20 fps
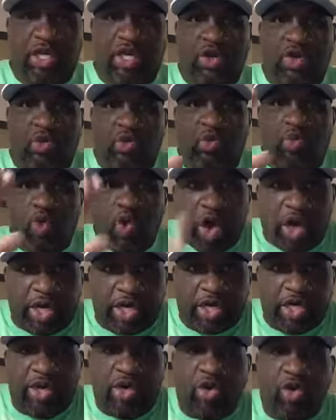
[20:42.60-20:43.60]

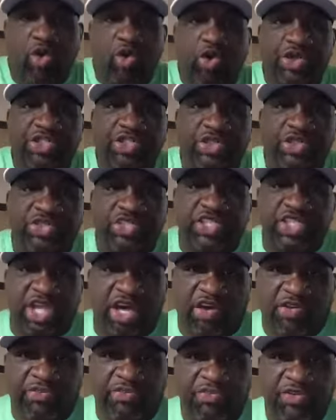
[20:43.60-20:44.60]
work on
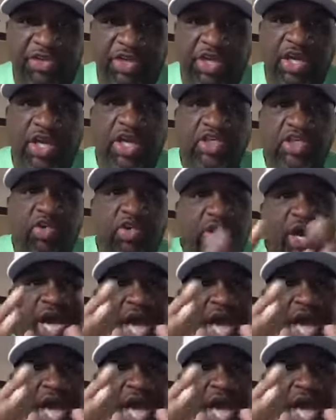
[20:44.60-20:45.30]
yourself. You